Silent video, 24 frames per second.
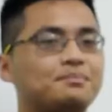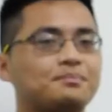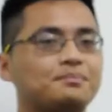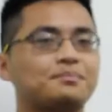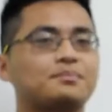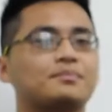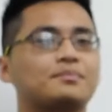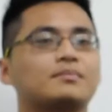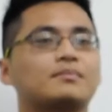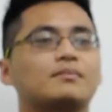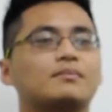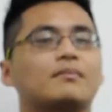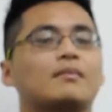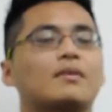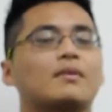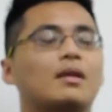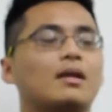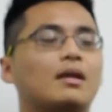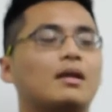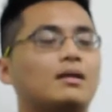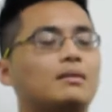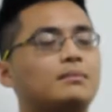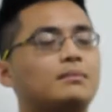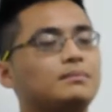
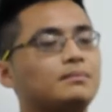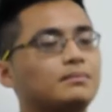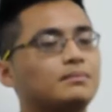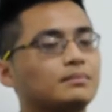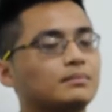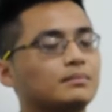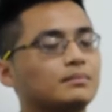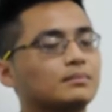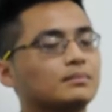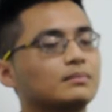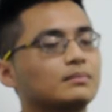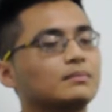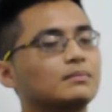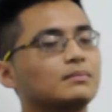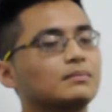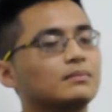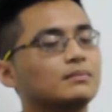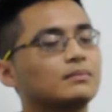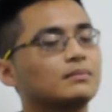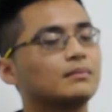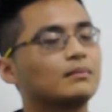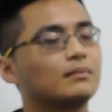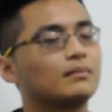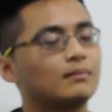
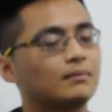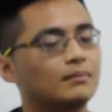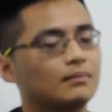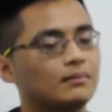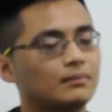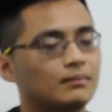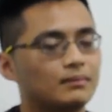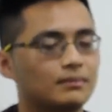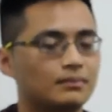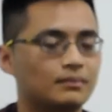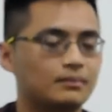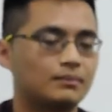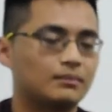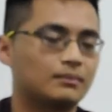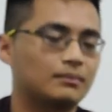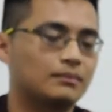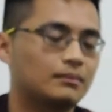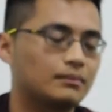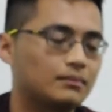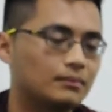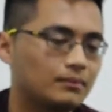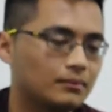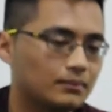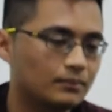
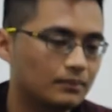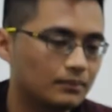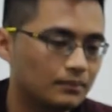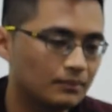[no speech]